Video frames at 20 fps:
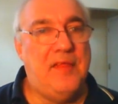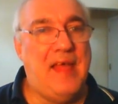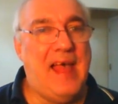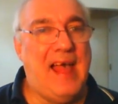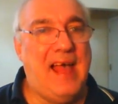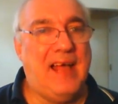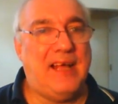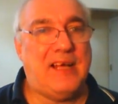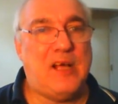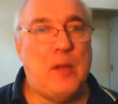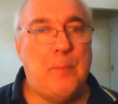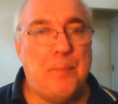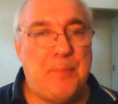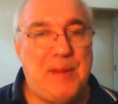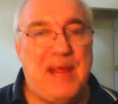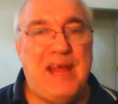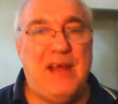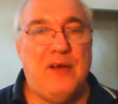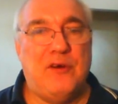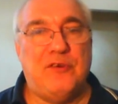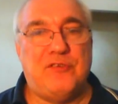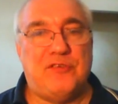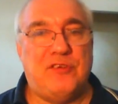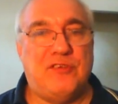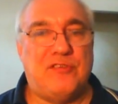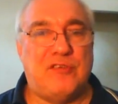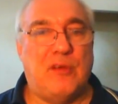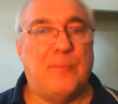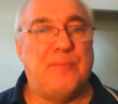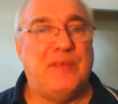that compares
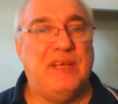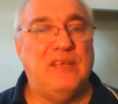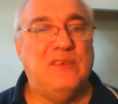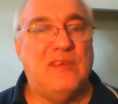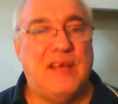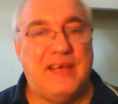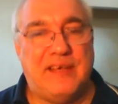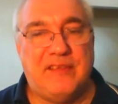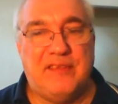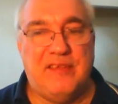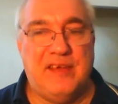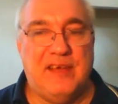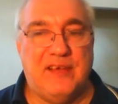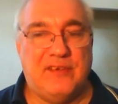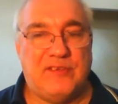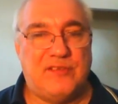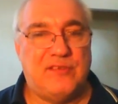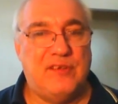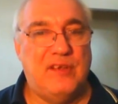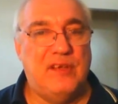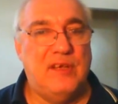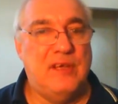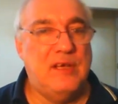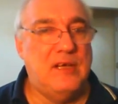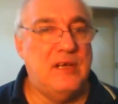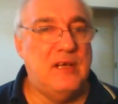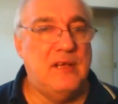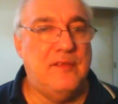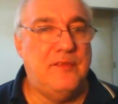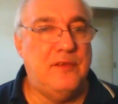to something like this.
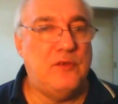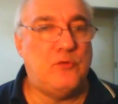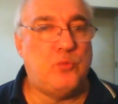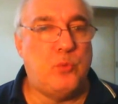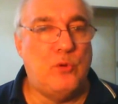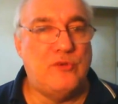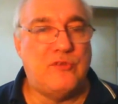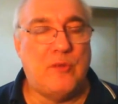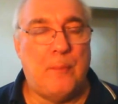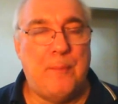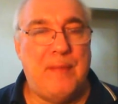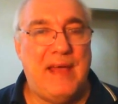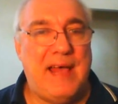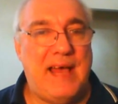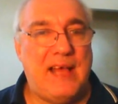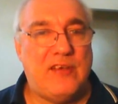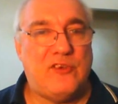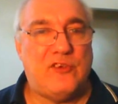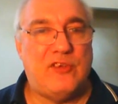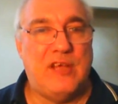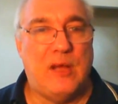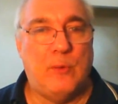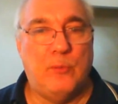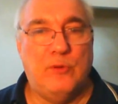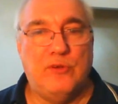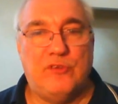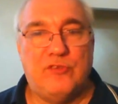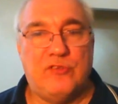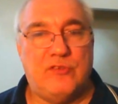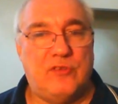This was a match that
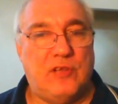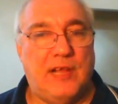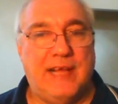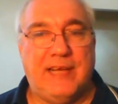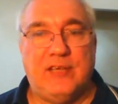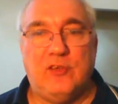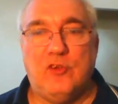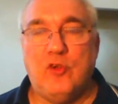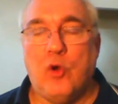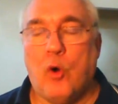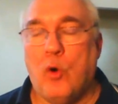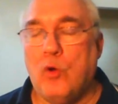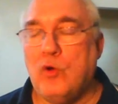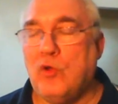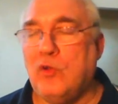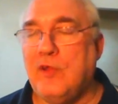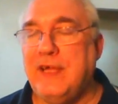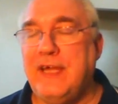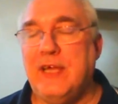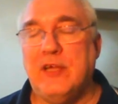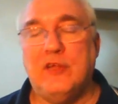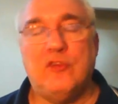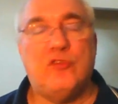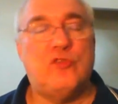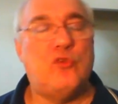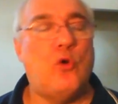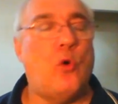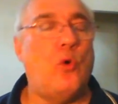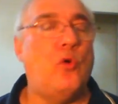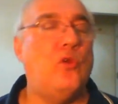was like totally,
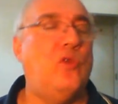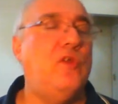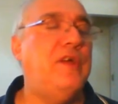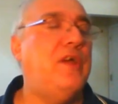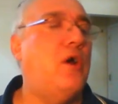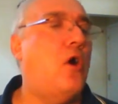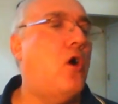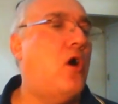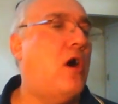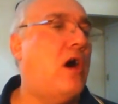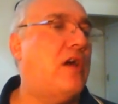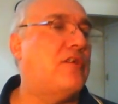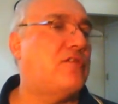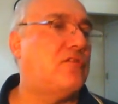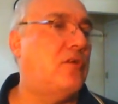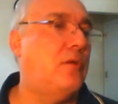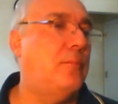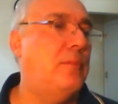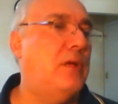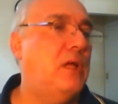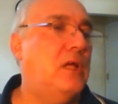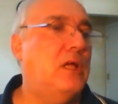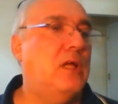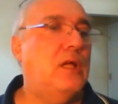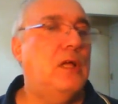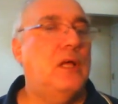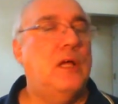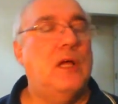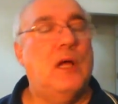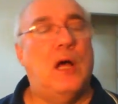totally awesome.
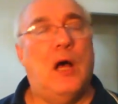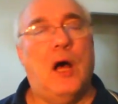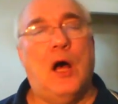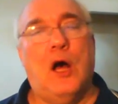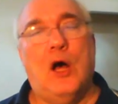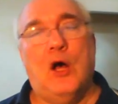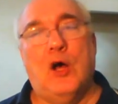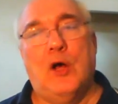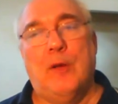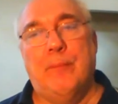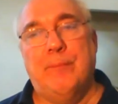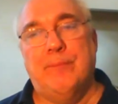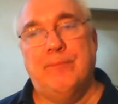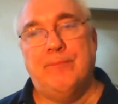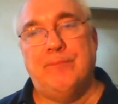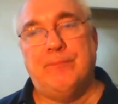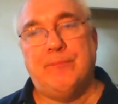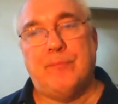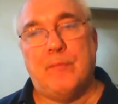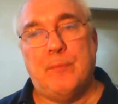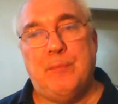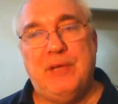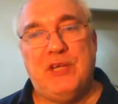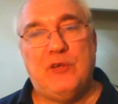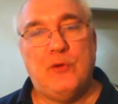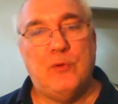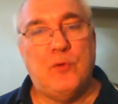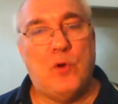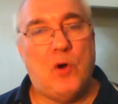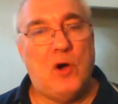
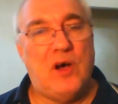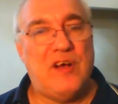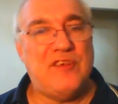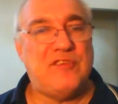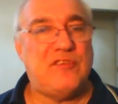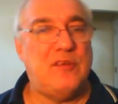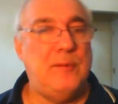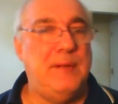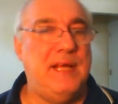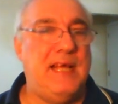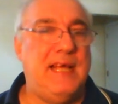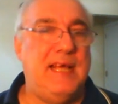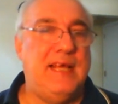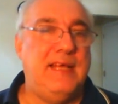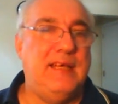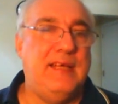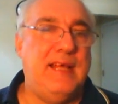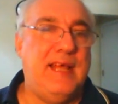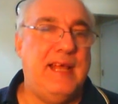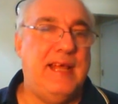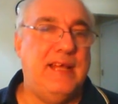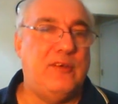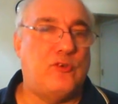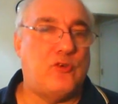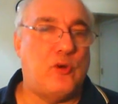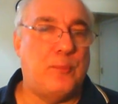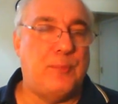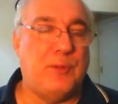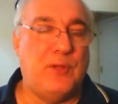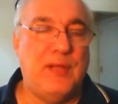Between Austin and
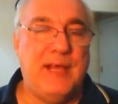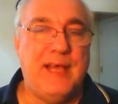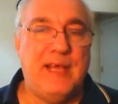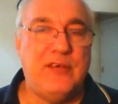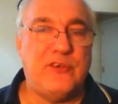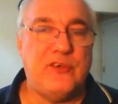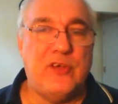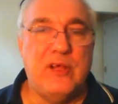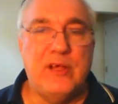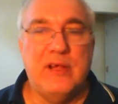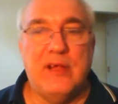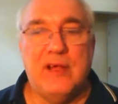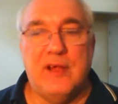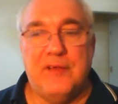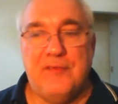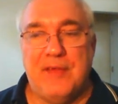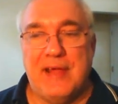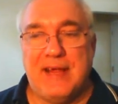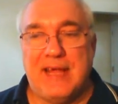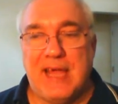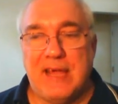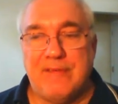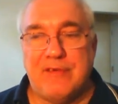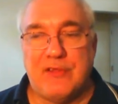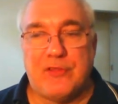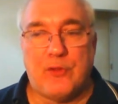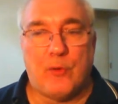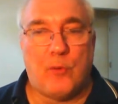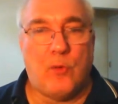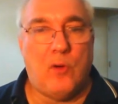Triple H. They gave
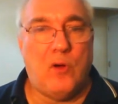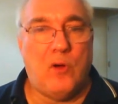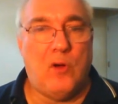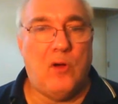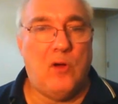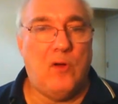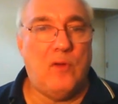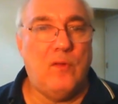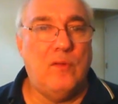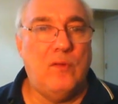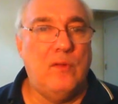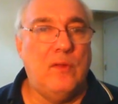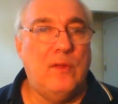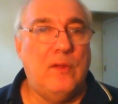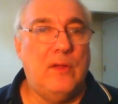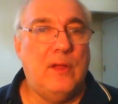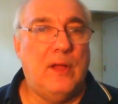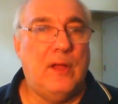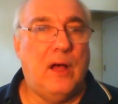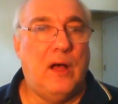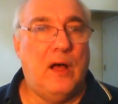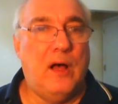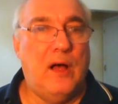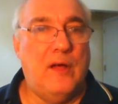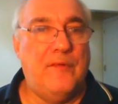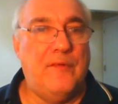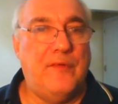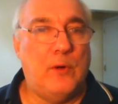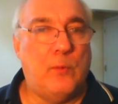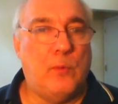it their all.
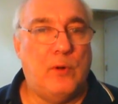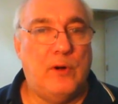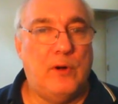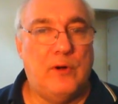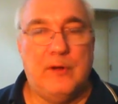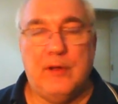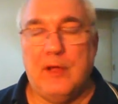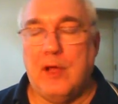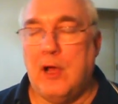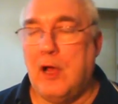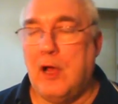There were